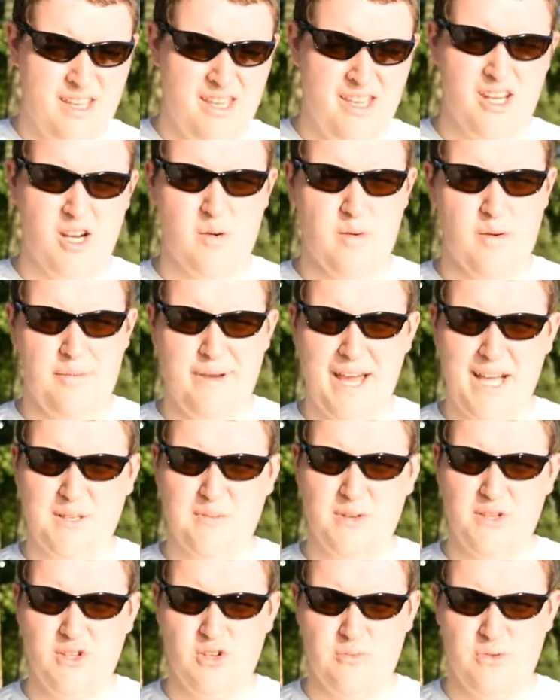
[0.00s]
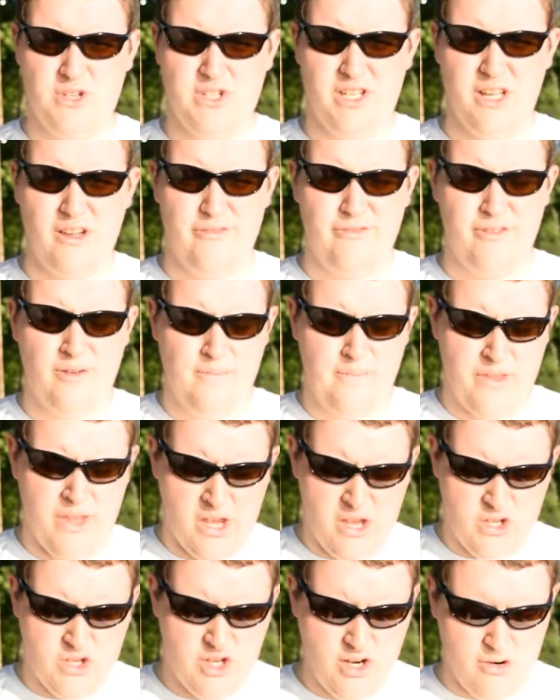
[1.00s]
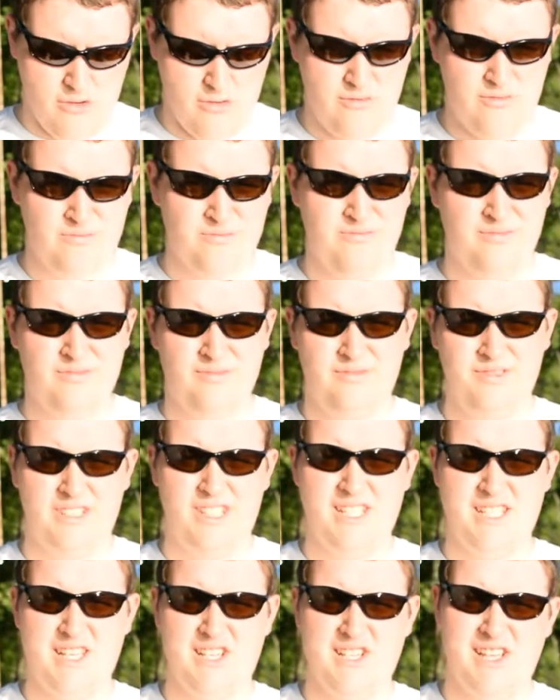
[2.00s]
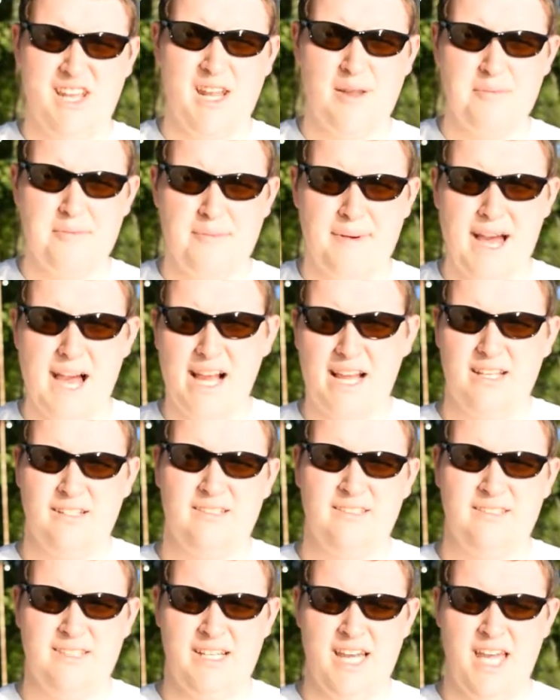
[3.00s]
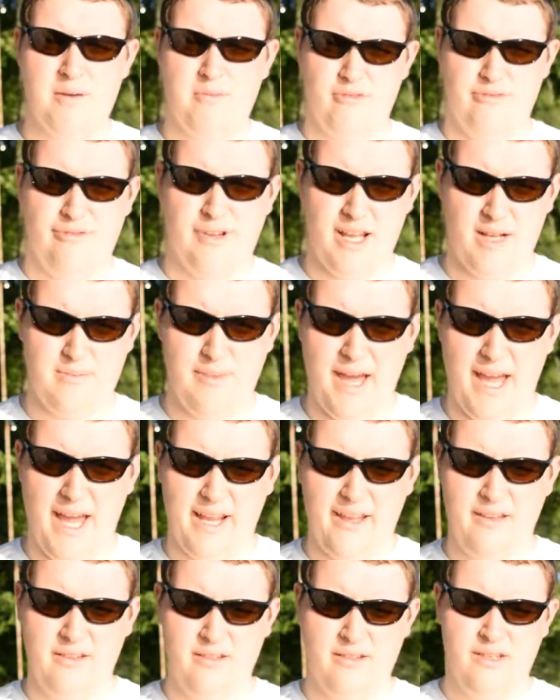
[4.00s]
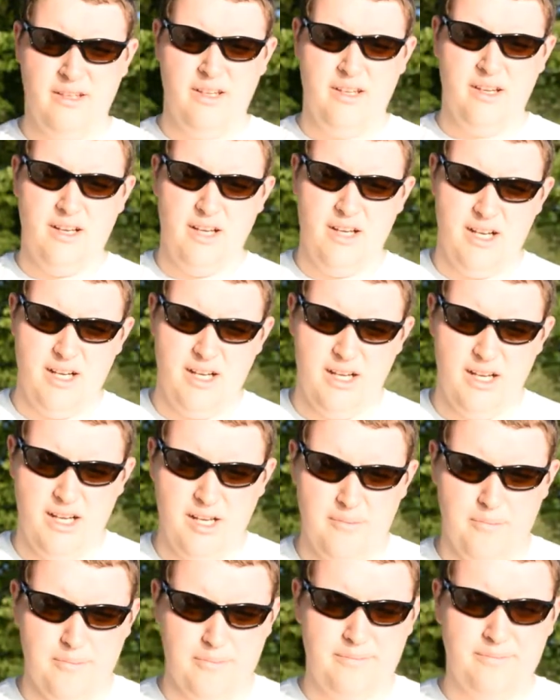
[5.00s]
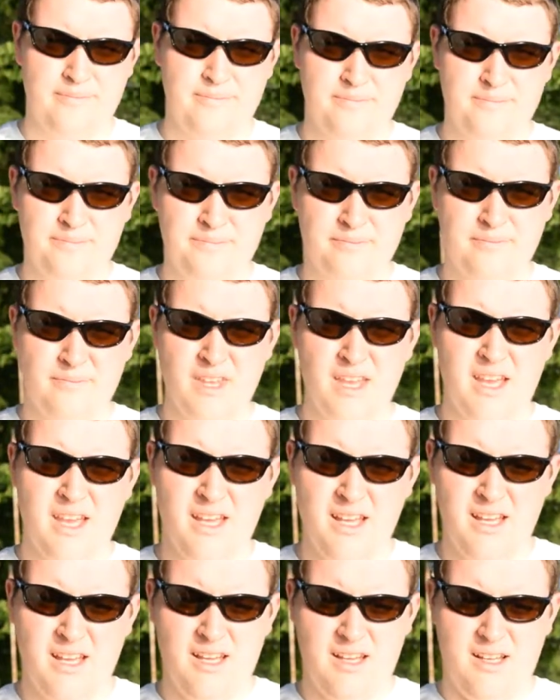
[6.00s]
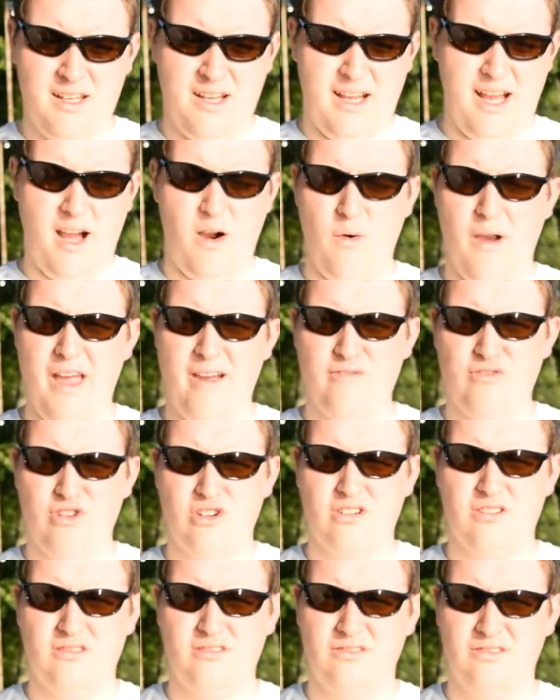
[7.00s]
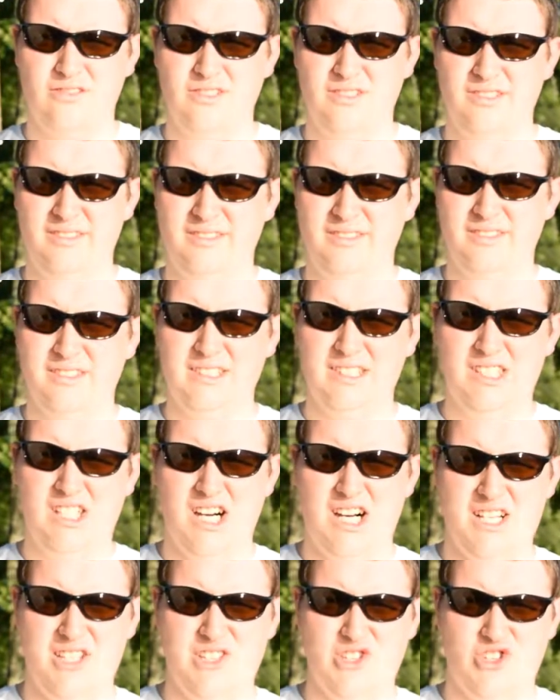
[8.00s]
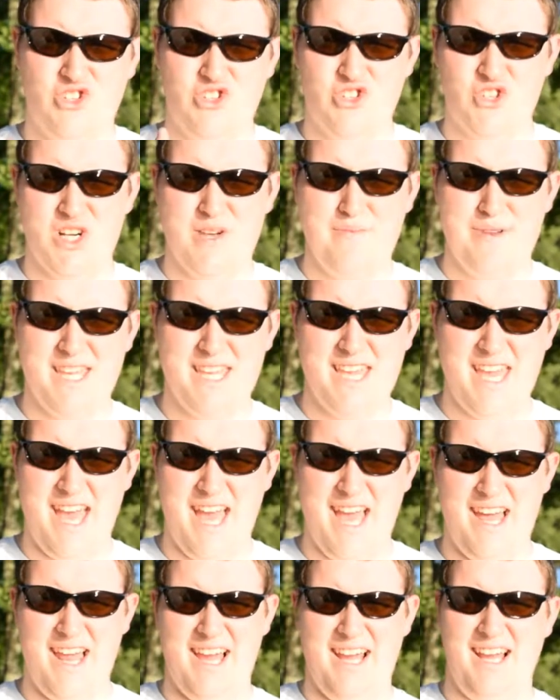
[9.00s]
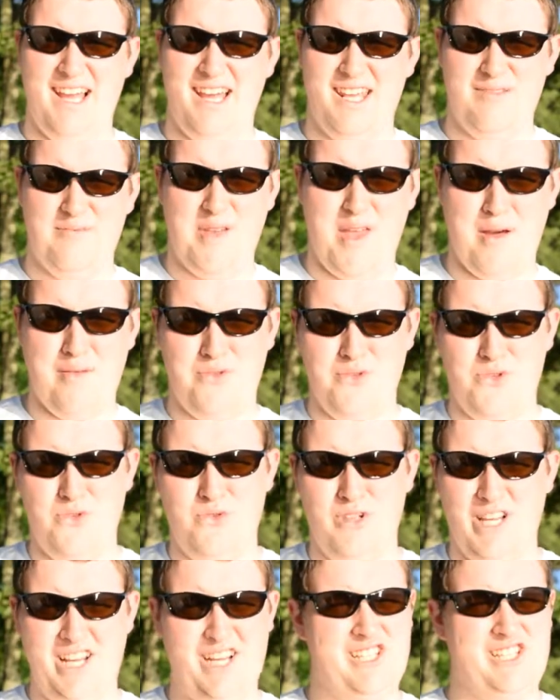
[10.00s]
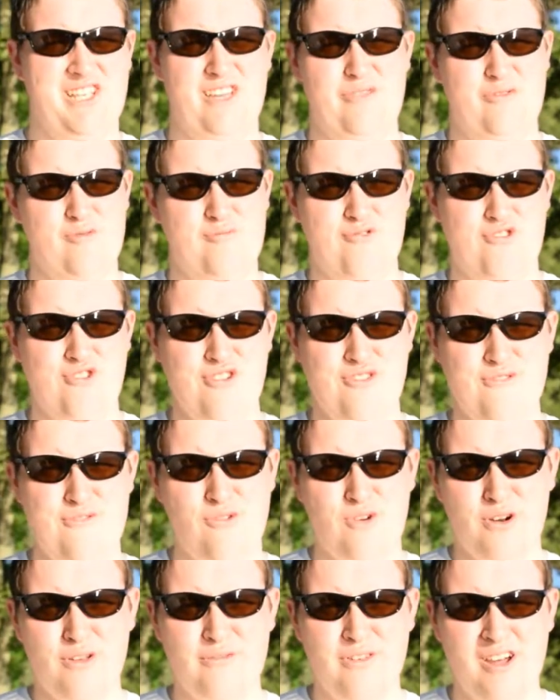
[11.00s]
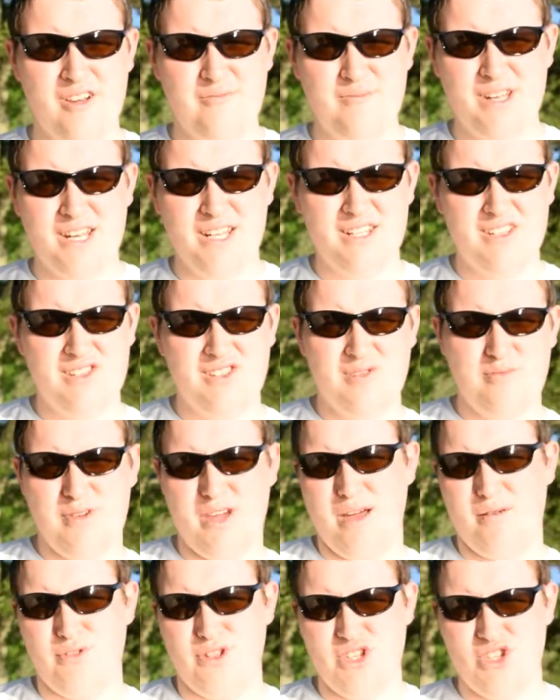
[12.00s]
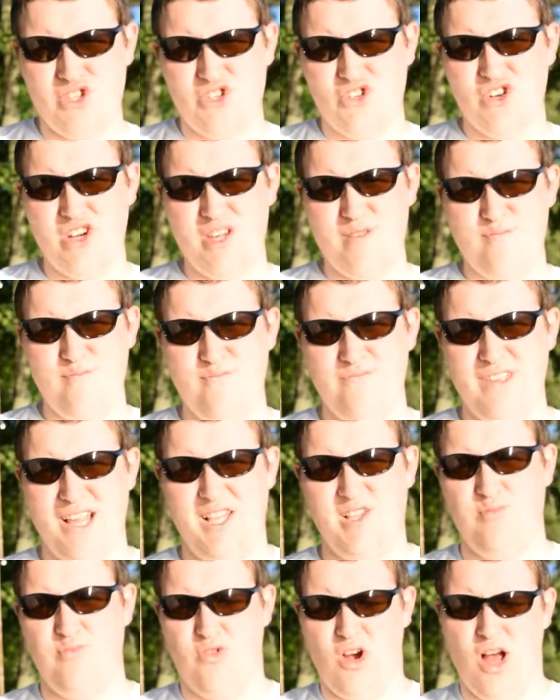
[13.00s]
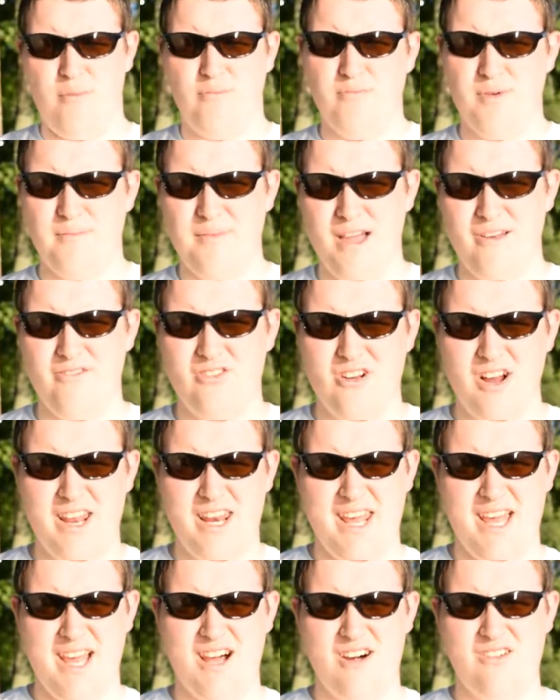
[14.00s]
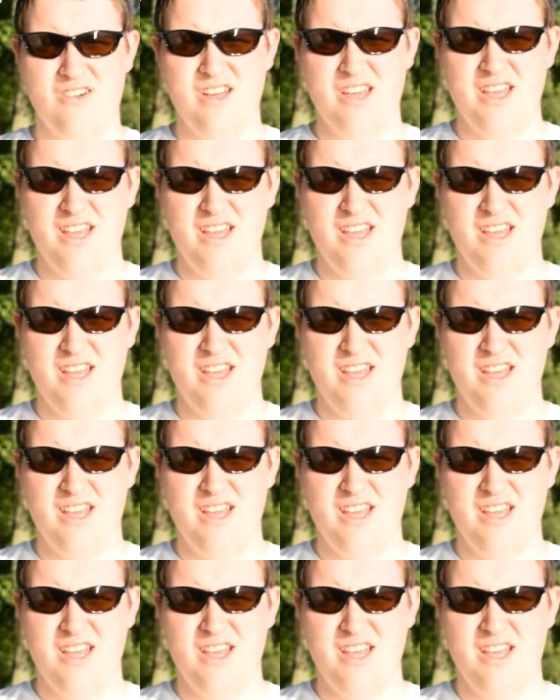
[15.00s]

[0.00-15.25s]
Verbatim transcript: you know, my back's been super stiff. So, since I said I'd be back, I am in fact back. Um, however, not to streaming yet. I gotta be able to like sit for more than forty-five minutes to be able to stream. That's a problem I'm having right now.